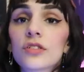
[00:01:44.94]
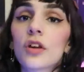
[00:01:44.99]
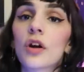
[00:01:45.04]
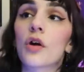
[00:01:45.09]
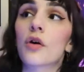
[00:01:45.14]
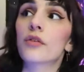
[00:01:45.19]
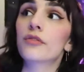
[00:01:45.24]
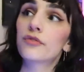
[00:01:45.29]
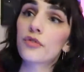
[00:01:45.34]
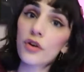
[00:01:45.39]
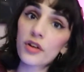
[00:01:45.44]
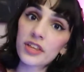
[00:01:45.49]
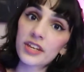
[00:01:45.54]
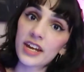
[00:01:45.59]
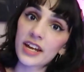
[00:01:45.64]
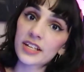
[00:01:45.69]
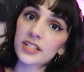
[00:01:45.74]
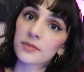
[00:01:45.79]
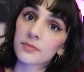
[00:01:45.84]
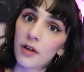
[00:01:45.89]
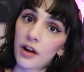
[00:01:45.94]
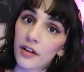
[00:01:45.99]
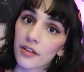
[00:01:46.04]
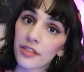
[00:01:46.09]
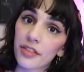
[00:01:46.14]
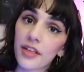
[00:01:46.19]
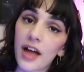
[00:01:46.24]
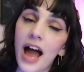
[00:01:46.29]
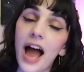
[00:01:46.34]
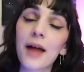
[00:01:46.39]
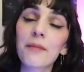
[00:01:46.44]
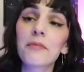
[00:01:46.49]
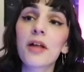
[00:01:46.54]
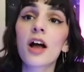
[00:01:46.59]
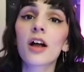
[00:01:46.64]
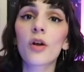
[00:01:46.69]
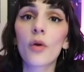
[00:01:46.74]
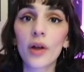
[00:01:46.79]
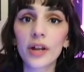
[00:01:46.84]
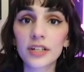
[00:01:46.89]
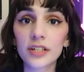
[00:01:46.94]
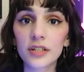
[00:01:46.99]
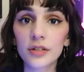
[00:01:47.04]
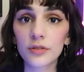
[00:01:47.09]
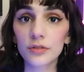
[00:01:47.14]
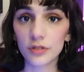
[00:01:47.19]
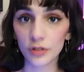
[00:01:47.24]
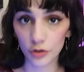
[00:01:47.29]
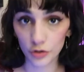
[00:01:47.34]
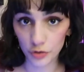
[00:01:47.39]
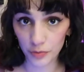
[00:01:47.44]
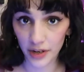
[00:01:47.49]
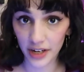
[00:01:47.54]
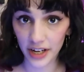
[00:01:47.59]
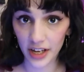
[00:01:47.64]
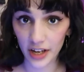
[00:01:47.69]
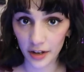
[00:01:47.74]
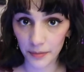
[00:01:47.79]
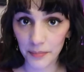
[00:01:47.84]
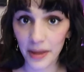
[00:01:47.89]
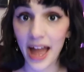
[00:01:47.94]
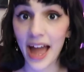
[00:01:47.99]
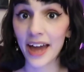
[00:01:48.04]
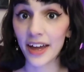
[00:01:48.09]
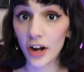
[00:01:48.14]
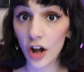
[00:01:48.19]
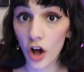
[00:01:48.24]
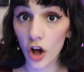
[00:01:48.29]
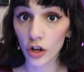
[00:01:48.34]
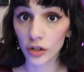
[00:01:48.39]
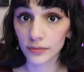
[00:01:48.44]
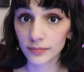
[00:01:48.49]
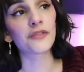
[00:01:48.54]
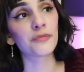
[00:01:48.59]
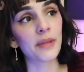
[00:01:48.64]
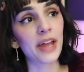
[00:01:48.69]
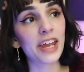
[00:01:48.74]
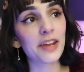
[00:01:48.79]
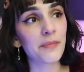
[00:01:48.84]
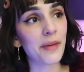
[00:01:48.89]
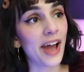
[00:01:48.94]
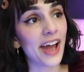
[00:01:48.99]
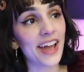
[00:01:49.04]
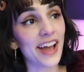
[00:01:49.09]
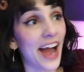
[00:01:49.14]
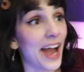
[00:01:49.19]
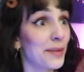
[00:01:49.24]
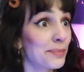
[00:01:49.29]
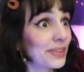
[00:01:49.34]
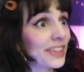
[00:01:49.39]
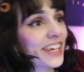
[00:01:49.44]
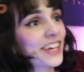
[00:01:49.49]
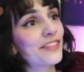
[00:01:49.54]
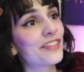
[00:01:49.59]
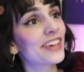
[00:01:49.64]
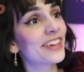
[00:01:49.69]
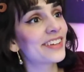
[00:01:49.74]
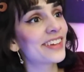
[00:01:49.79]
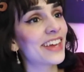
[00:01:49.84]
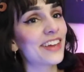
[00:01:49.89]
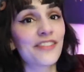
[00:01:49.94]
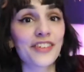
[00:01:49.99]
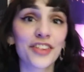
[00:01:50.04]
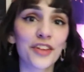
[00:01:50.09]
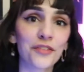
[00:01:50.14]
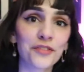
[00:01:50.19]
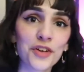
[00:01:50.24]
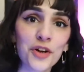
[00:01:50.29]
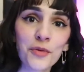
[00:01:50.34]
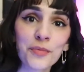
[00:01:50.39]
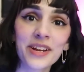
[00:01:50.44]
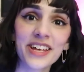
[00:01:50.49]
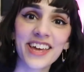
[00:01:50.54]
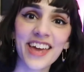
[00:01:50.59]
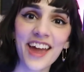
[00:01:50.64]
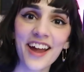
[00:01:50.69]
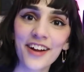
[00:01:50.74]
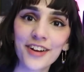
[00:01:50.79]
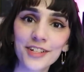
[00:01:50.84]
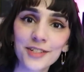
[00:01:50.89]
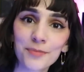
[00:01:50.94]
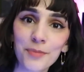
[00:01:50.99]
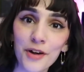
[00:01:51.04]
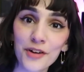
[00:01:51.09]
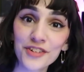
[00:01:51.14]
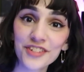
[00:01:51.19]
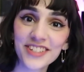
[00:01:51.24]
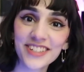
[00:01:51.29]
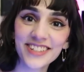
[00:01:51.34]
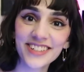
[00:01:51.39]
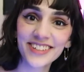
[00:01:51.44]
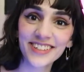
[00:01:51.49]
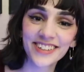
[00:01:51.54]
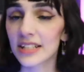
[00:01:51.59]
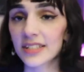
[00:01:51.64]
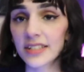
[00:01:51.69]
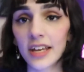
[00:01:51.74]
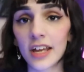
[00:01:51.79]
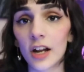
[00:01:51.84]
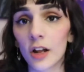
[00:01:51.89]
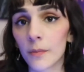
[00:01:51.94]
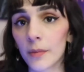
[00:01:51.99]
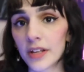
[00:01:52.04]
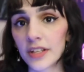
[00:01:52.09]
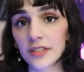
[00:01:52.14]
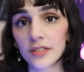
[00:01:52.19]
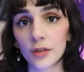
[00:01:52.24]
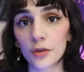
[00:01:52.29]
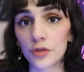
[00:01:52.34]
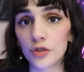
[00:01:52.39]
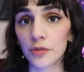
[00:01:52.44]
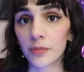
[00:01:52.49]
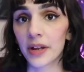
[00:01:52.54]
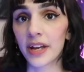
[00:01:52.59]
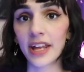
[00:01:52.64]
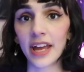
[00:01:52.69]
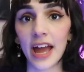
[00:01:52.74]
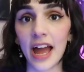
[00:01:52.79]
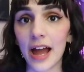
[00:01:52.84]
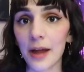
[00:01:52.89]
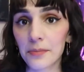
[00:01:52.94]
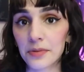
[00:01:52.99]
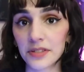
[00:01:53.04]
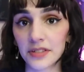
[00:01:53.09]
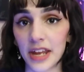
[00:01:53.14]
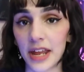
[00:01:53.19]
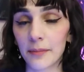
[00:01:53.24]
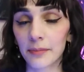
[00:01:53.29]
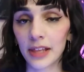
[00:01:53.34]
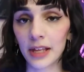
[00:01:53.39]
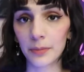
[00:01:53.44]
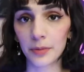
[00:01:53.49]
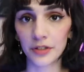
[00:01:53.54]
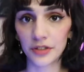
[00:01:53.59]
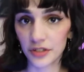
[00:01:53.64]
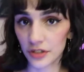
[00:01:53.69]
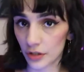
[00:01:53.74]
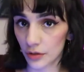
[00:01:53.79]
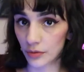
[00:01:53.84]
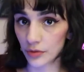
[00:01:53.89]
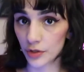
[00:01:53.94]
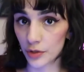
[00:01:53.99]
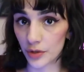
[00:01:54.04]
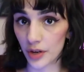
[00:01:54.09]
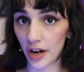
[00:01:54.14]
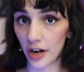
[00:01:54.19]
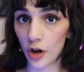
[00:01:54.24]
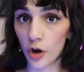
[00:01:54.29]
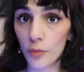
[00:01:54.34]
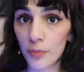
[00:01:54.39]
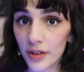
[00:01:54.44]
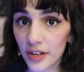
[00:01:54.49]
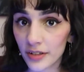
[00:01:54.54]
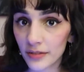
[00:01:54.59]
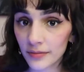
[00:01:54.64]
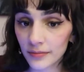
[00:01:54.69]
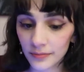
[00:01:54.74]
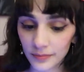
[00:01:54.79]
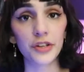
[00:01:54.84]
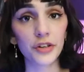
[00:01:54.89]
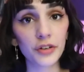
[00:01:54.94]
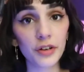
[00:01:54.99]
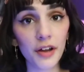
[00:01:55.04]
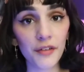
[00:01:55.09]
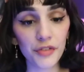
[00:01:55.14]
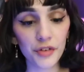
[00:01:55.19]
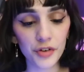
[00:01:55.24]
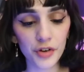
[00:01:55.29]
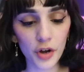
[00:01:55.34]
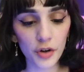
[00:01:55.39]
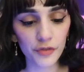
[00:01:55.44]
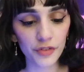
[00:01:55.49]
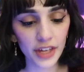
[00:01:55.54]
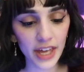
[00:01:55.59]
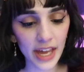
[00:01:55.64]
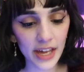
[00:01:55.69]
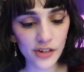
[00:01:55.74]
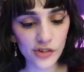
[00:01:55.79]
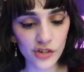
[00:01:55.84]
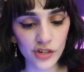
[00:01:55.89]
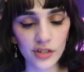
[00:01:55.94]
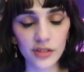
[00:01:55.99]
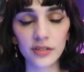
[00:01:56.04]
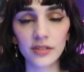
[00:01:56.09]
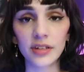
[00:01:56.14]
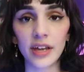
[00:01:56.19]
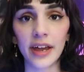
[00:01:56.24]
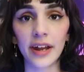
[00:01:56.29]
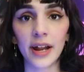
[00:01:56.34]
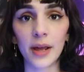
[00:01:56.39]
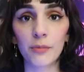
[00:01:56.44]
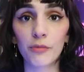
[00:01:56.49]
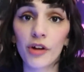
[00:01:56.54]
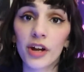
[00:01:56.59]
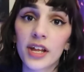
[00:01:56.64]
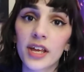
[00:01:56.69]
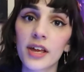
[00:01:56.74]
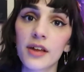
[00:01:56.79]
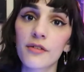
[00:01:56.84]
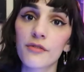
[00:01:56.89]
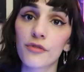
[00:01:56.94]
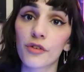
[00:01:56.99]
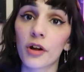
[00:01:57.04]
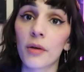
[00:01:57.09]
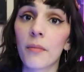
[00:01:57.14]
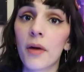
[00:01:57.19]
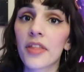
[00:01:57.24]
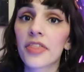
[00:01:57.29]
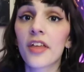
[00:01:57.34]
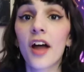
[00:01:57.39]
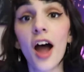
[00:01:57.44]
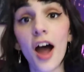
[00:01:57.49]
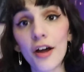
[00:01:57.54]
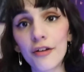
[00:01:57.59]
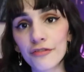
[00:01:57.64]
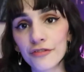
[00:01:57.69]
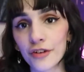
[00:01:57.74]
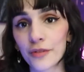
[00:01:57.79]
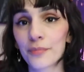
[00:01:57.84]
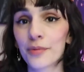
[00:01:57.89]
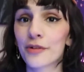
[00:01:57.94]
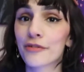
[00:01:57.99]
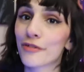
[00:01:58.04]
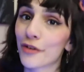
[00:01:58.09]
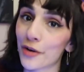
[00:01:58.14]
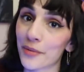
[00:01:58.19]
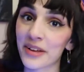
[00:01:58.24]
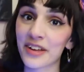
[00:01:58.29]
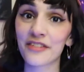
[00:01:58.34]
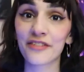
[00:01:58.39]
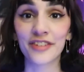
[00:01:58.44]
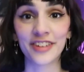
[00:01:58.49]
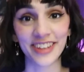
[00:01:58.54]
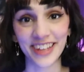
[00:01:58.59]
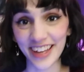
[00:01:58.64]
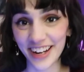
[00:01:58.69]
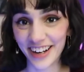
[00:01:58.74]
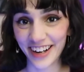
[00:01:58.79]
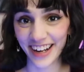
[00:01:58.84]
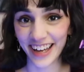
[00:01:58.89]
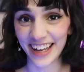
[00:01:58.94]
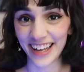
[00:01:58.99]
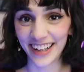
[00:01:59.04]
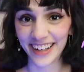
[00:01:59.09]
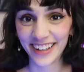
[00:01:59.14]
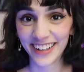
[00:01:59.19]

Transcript: So, for the next month, I'm not going to use social media at all. I've made my "I'm leaving even though nobody cares" post. I set all my social media apps' name labels to do not open. I turned off their notifications, and I'm ready for a month off from performing for the internet.